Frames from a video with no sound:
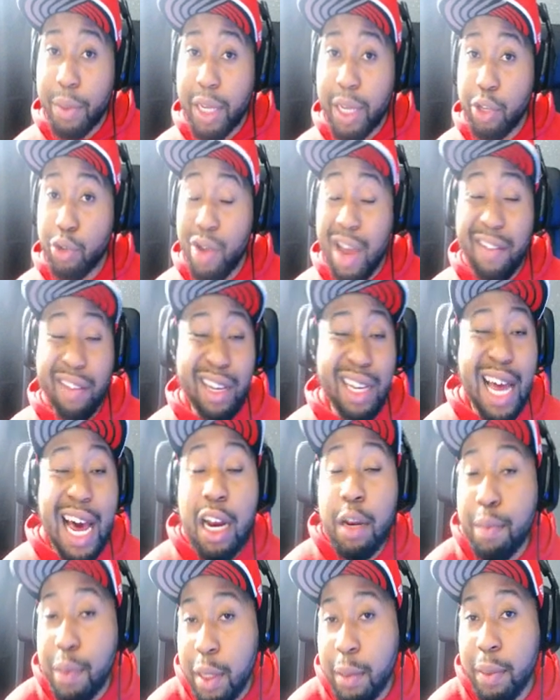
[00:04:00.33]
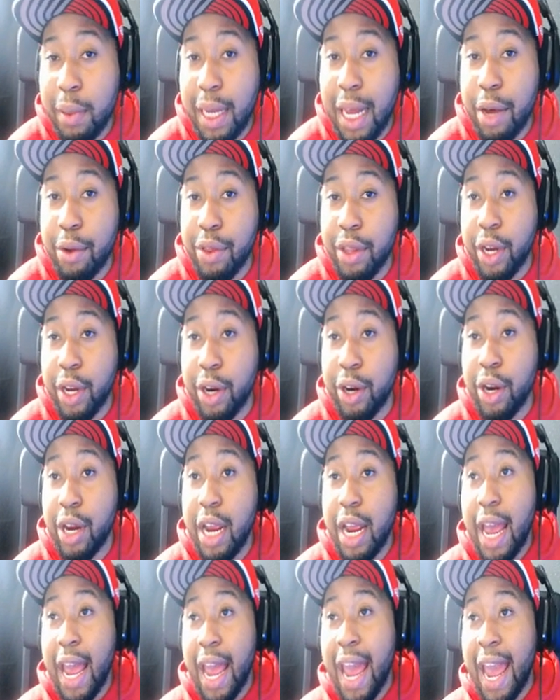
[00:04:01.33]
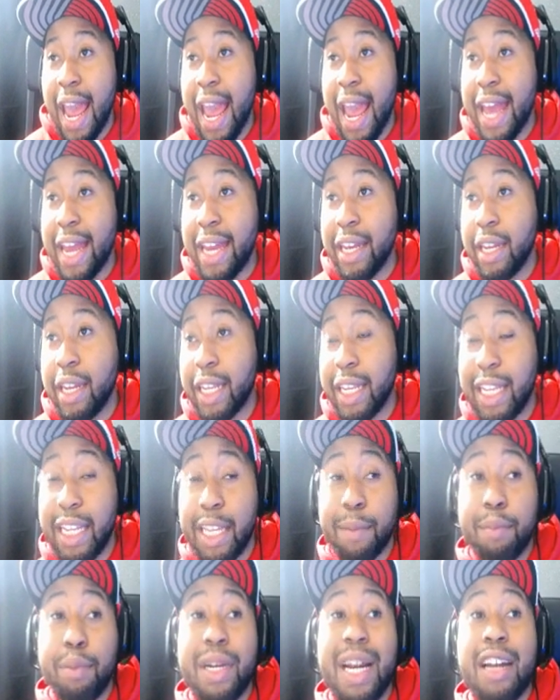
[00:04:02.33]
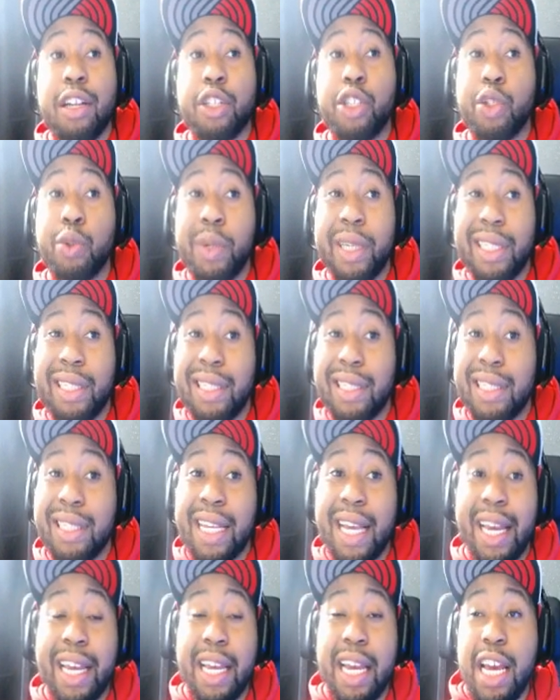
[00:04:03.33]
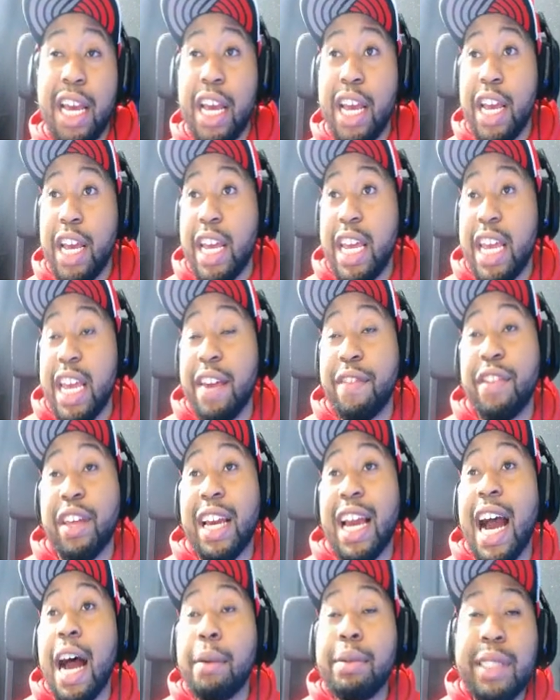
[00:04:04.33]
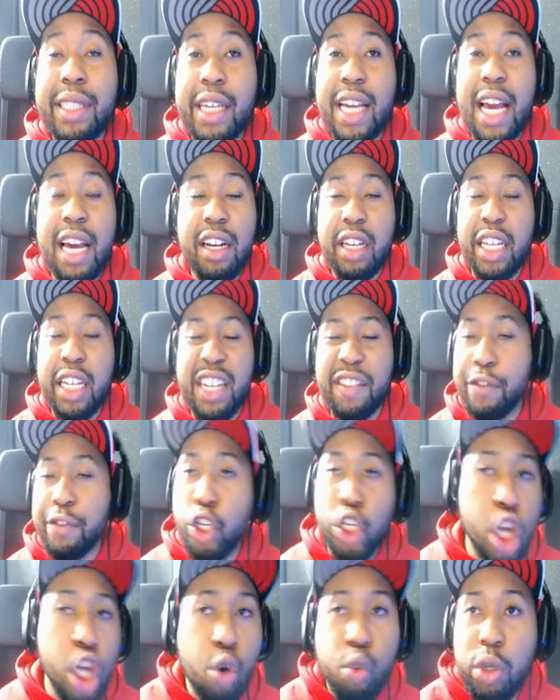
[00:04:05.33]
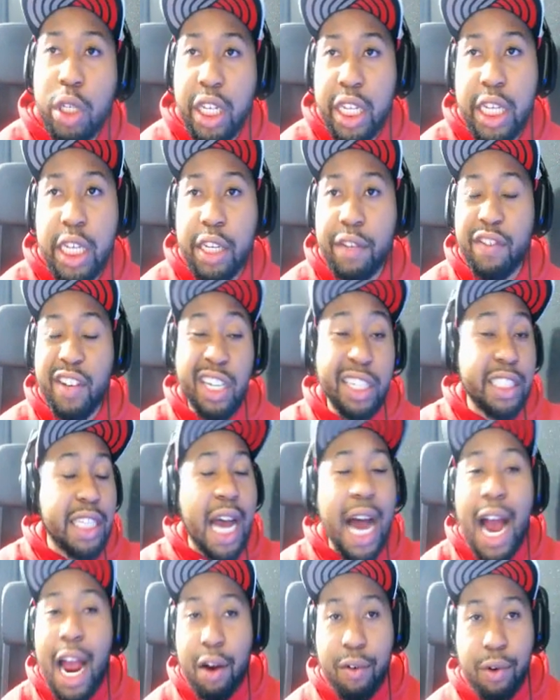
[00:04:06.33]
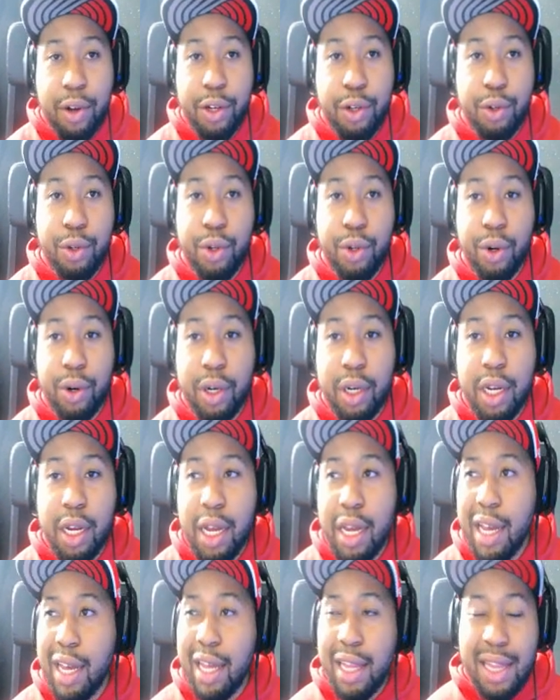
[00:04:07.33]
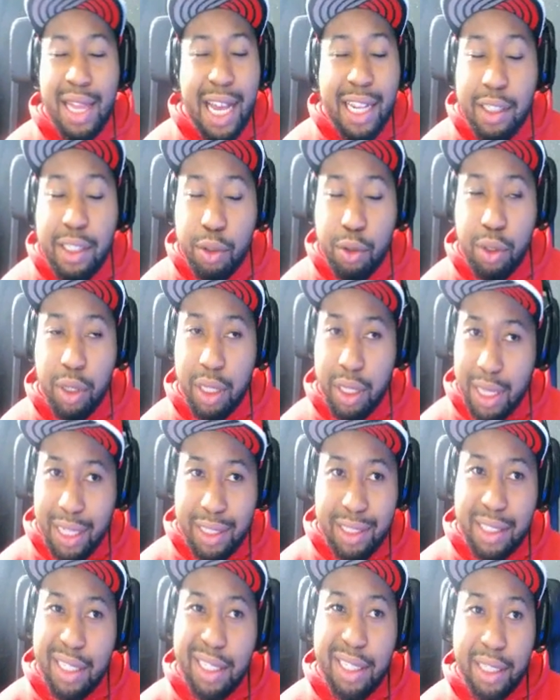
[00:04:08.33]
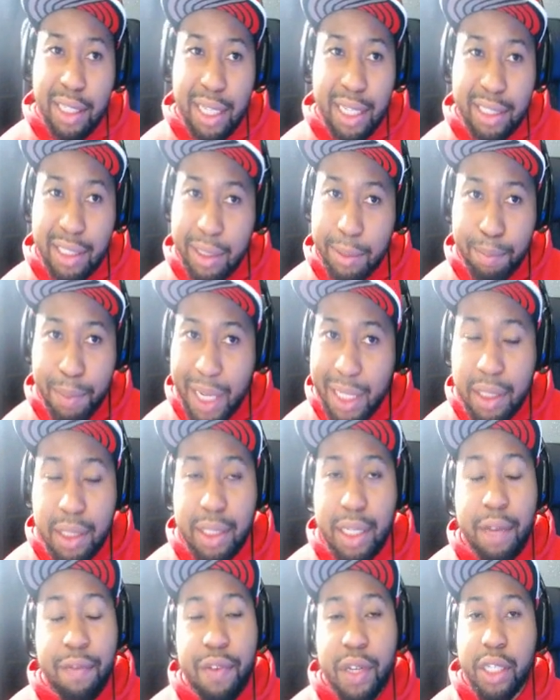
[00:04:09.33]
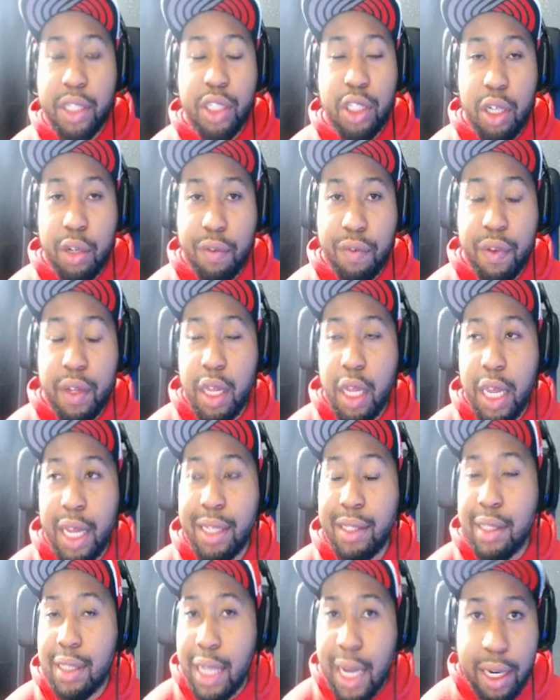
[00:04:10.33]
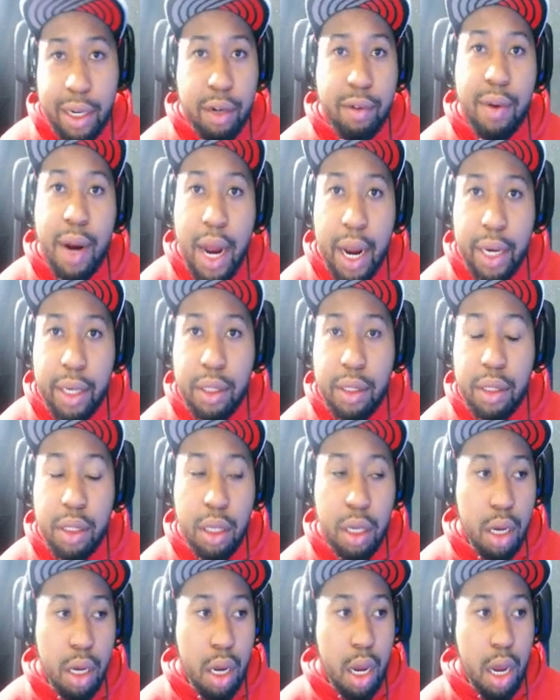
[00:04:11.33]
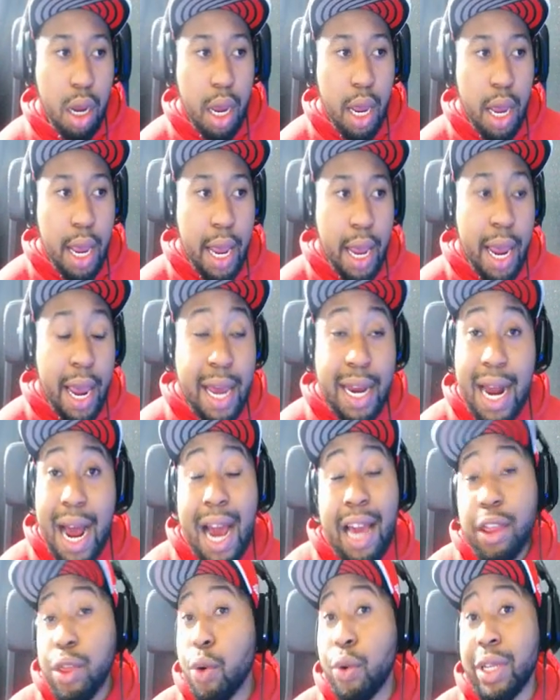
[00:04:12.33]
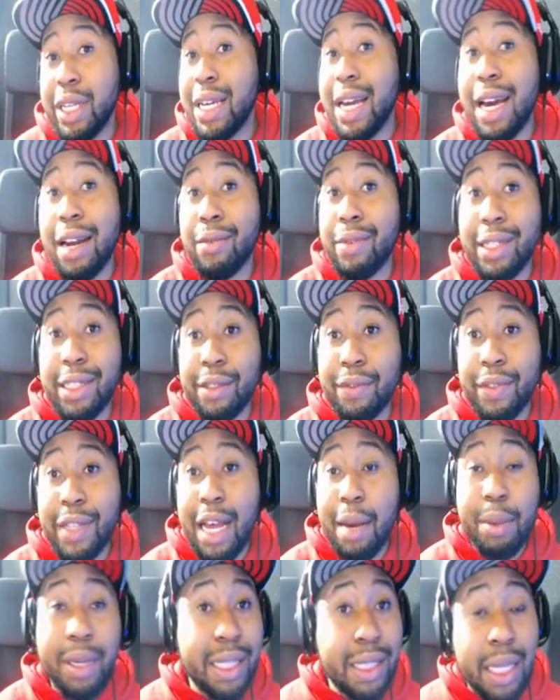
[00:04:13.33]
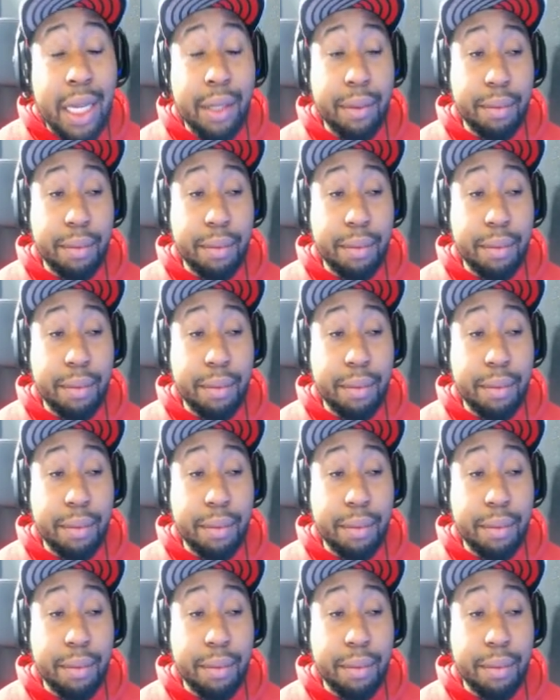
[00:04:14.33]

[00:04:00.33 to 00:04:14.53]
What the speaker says: You have a lot of people out there, and he put out a tweet to say, if the cops tell you to leave, don't leave because I run New York. That's the basic definition of inciting a riot. And I thought he got arrested for that, but he didn't.